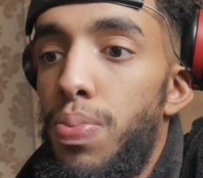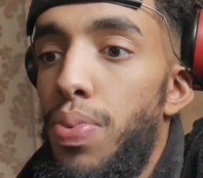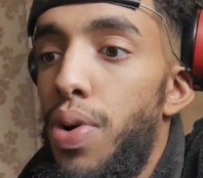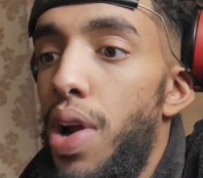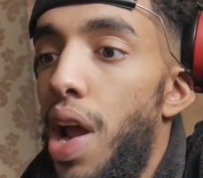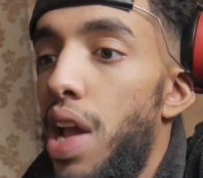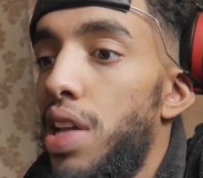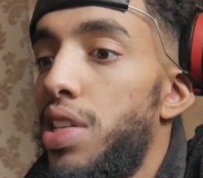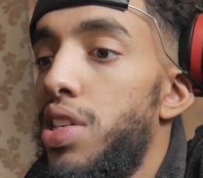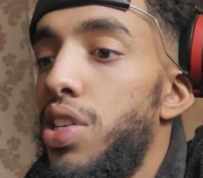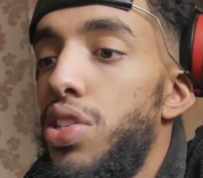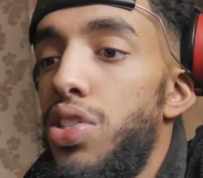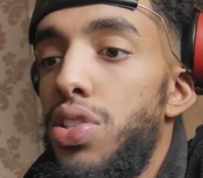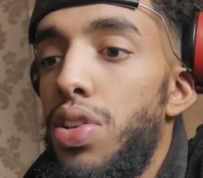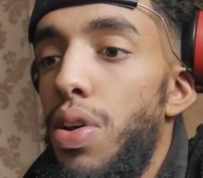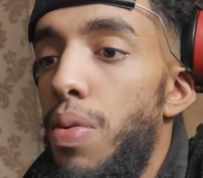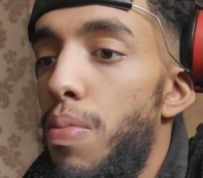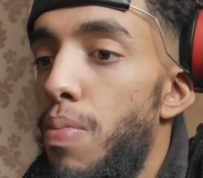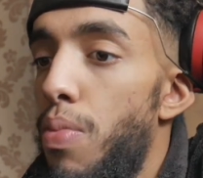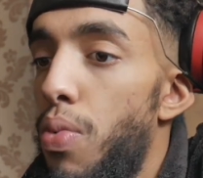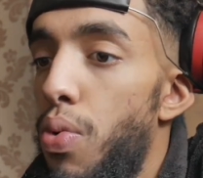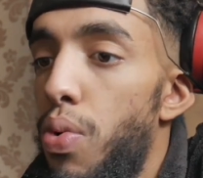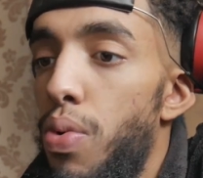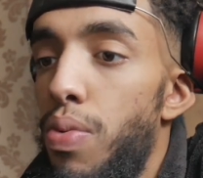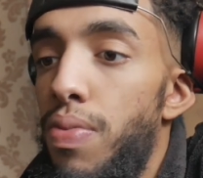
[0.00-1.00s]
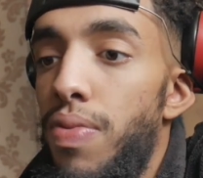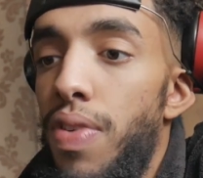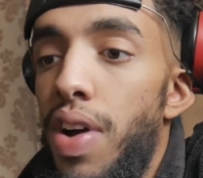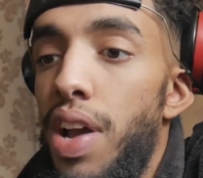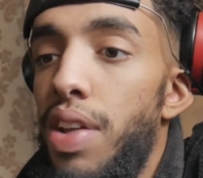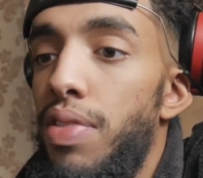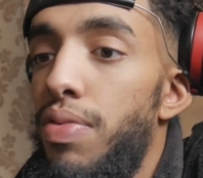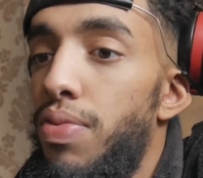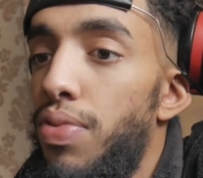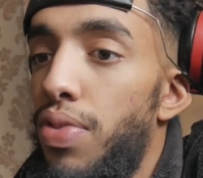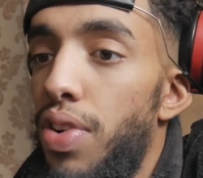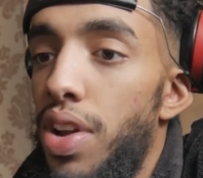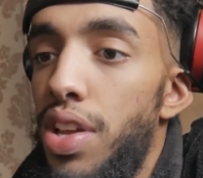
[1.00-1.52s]
practice some more,
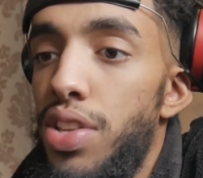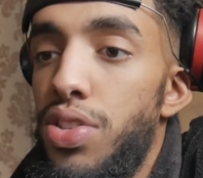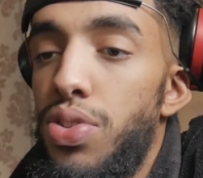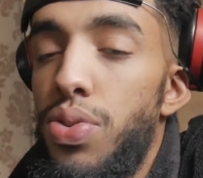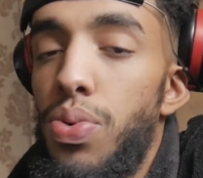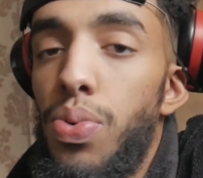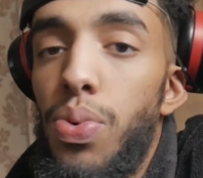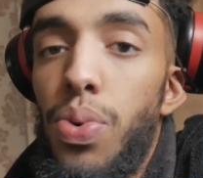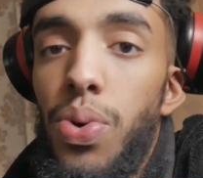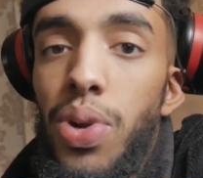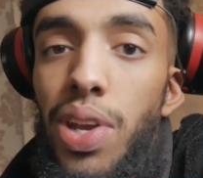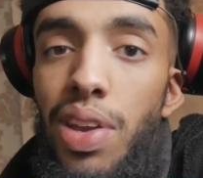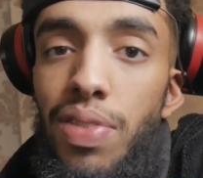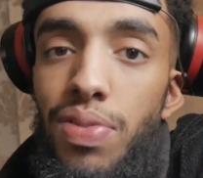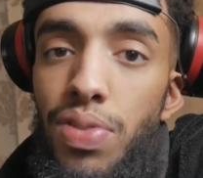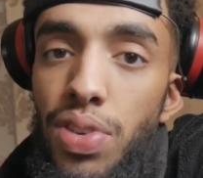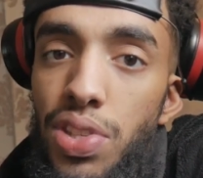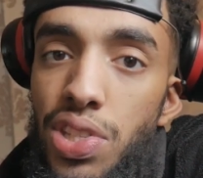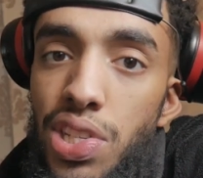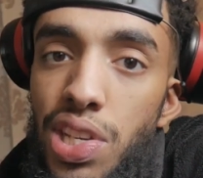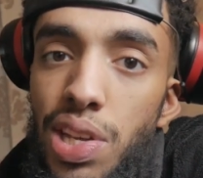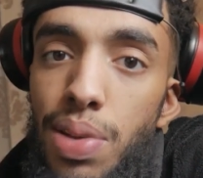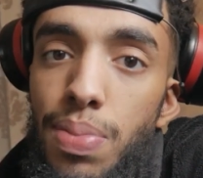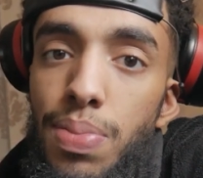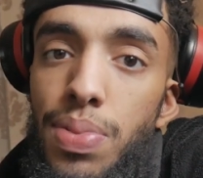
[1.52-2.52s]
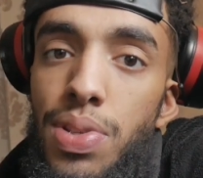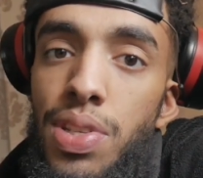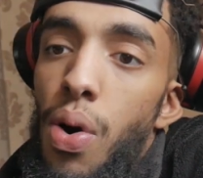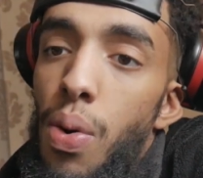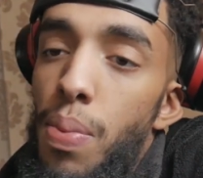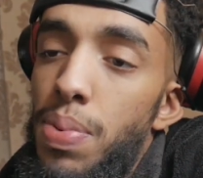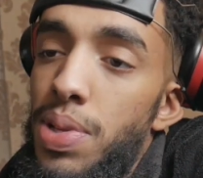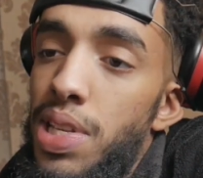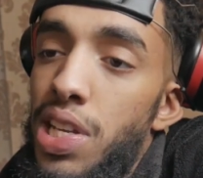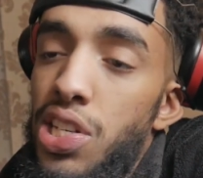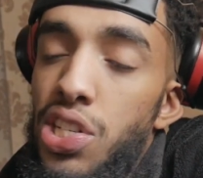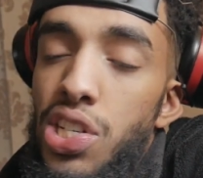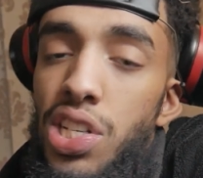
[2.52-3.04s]
find friends who will give you tips or
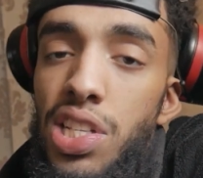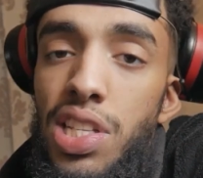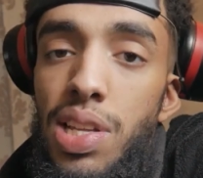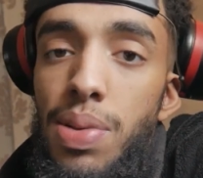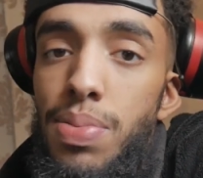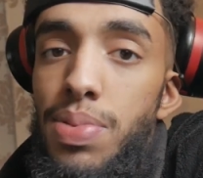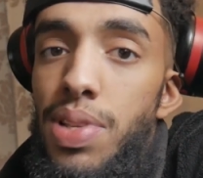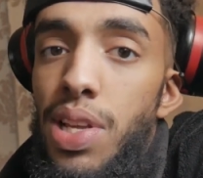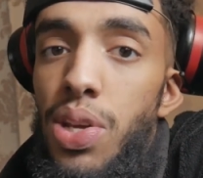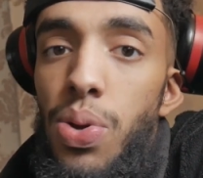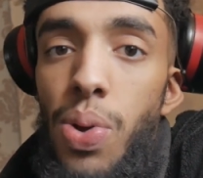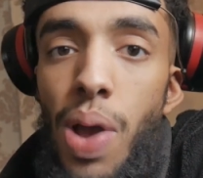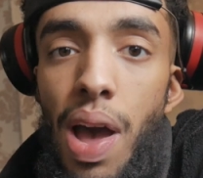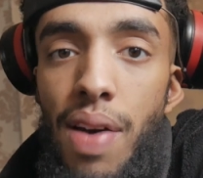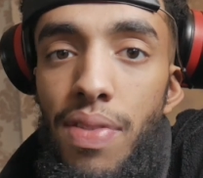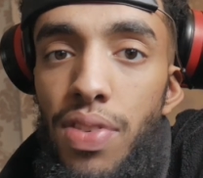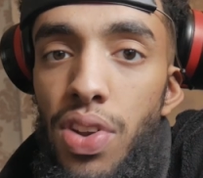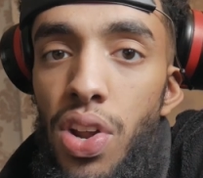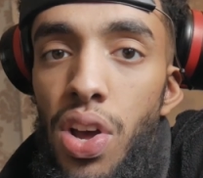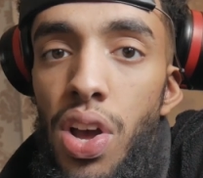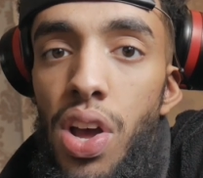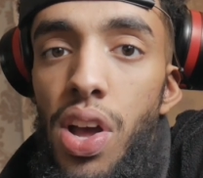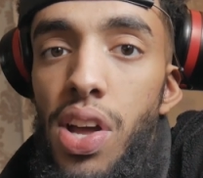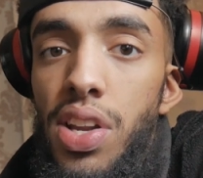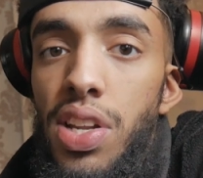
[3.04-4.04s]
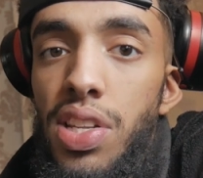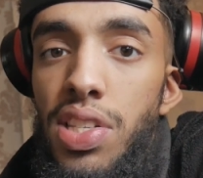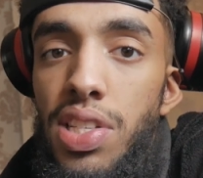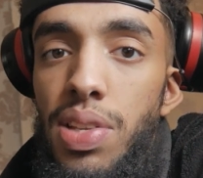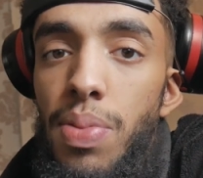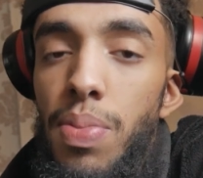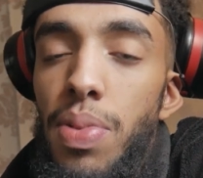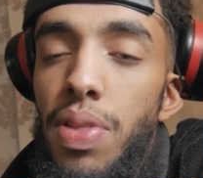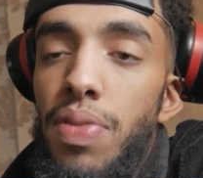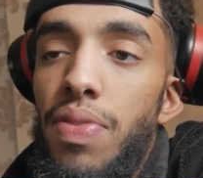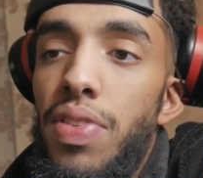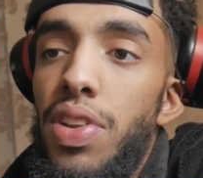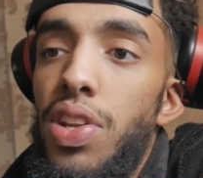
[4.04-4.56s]
potentially tips that you haven't heard in some
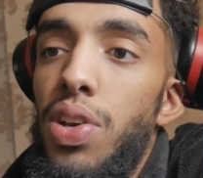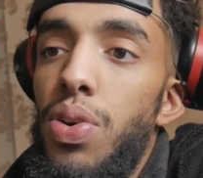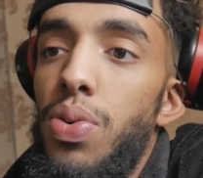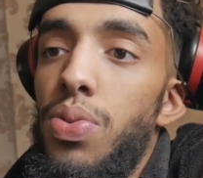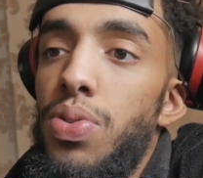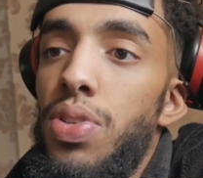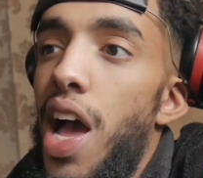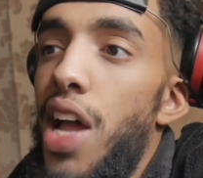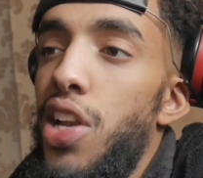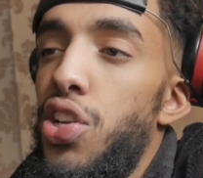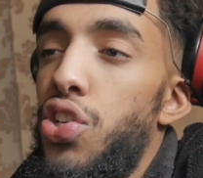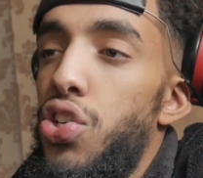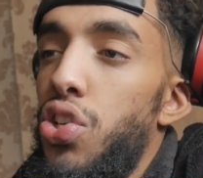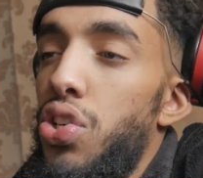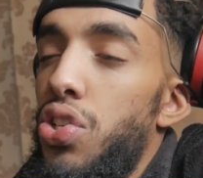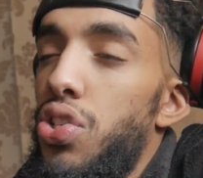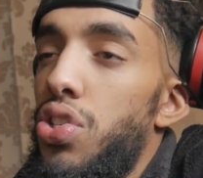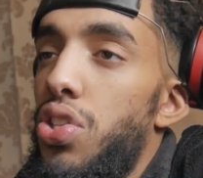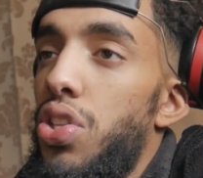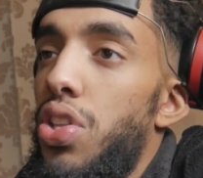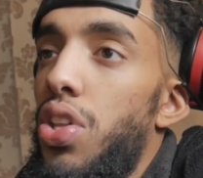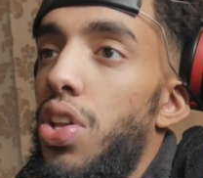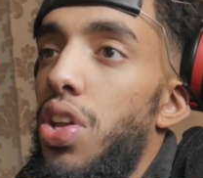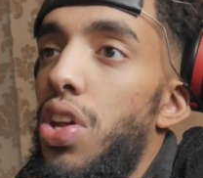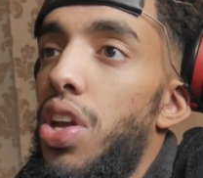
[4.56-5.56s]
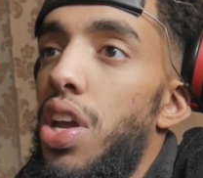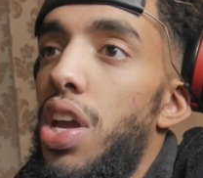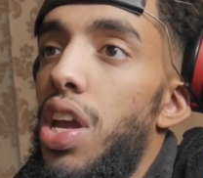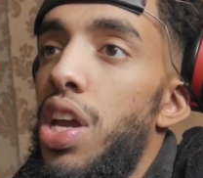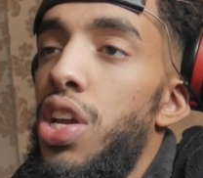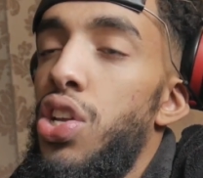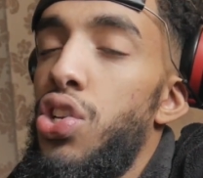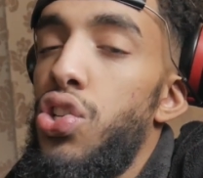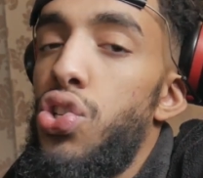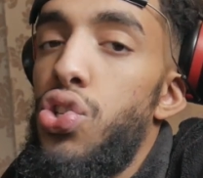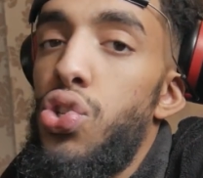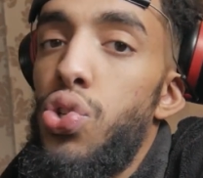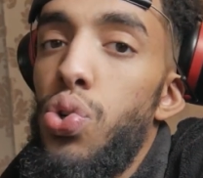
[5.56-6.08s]
of the videos, and just
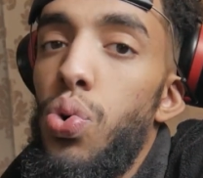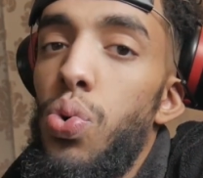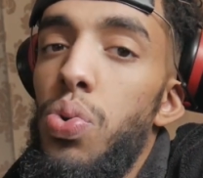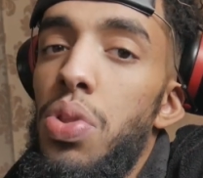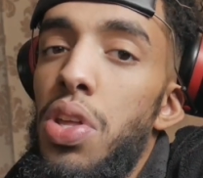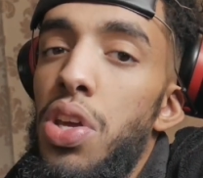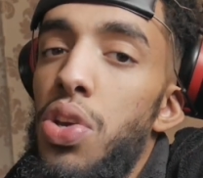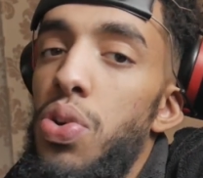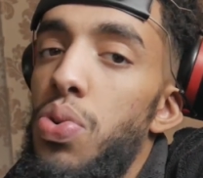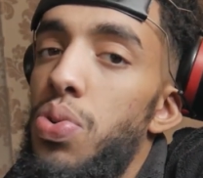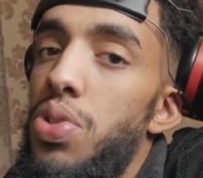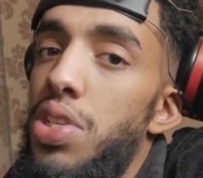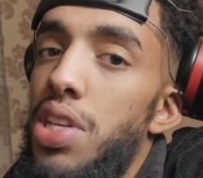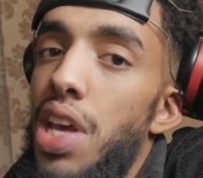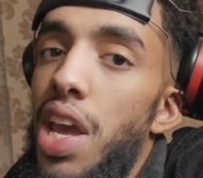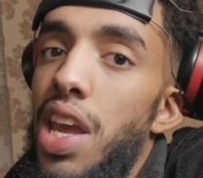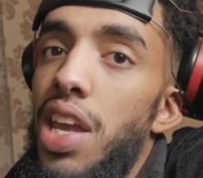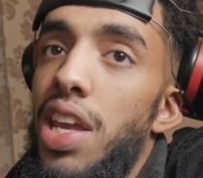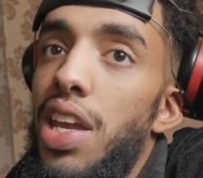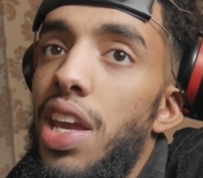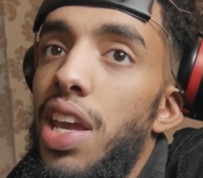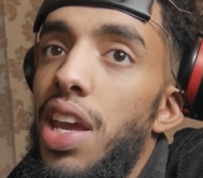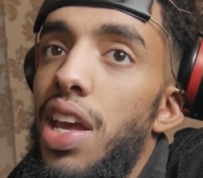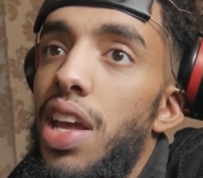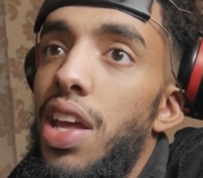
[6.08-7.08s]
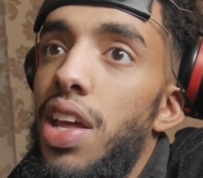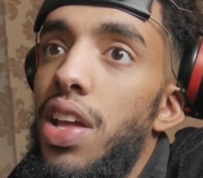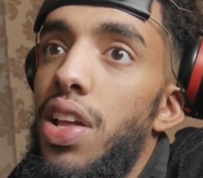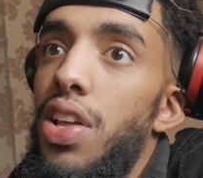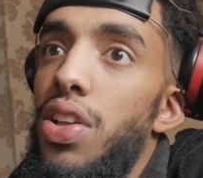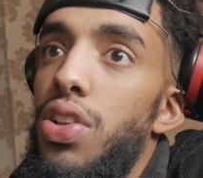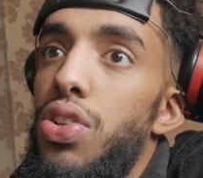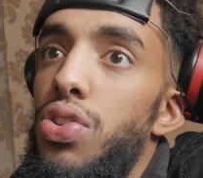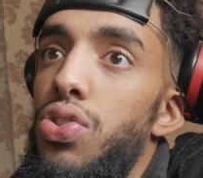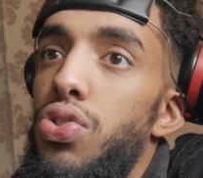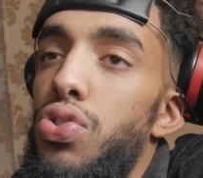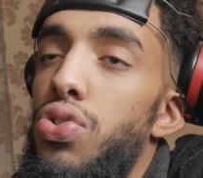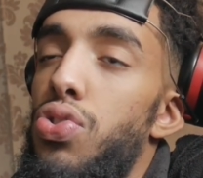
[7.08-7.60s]
ensure that you take it
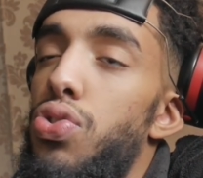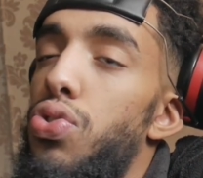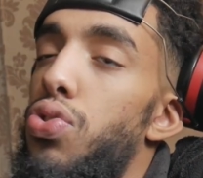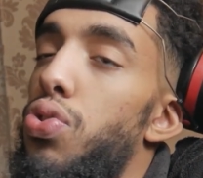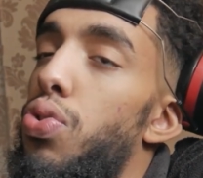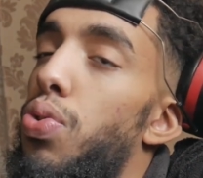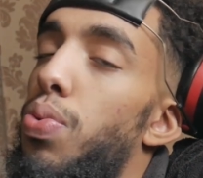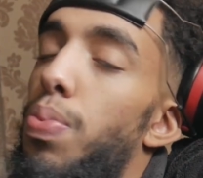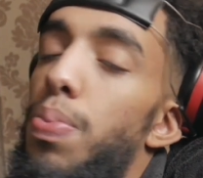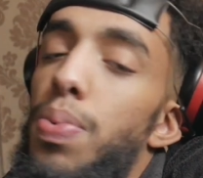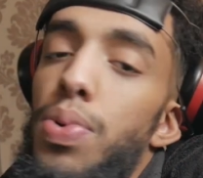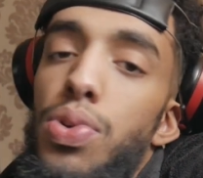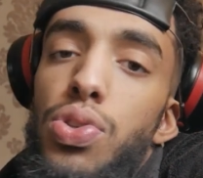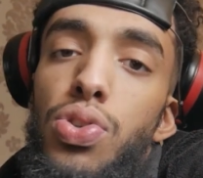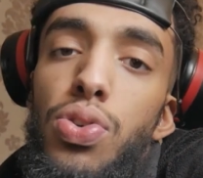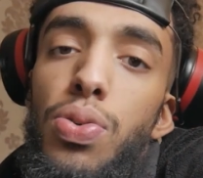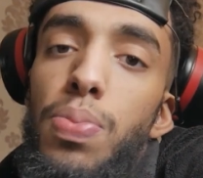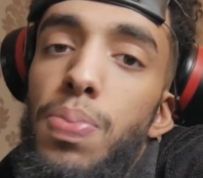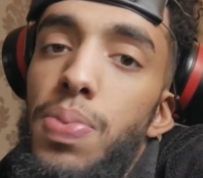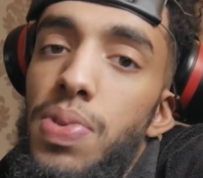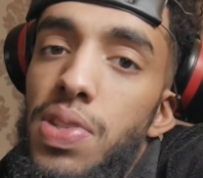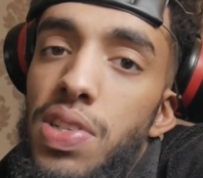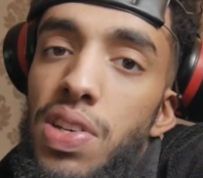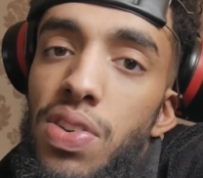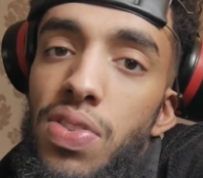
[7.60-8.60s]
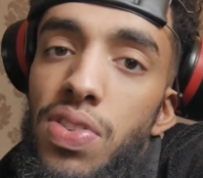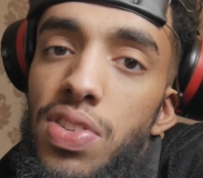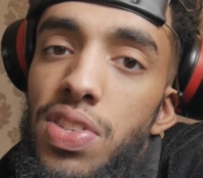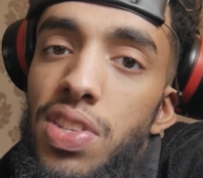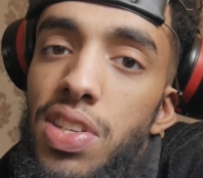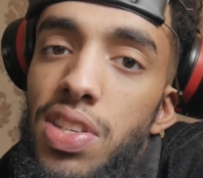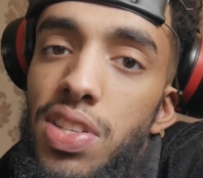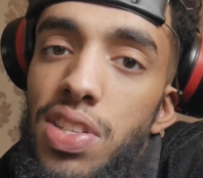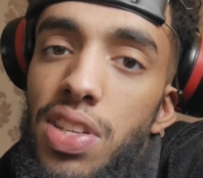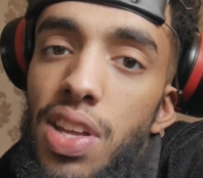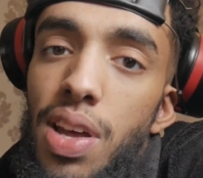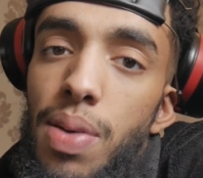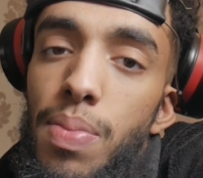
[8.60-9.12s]
super serious
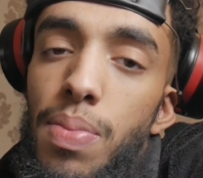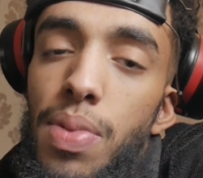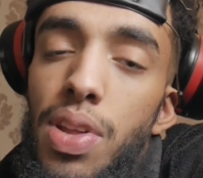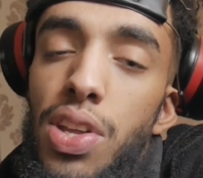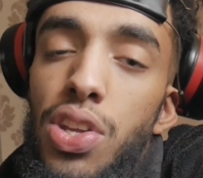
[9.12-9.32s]
this time.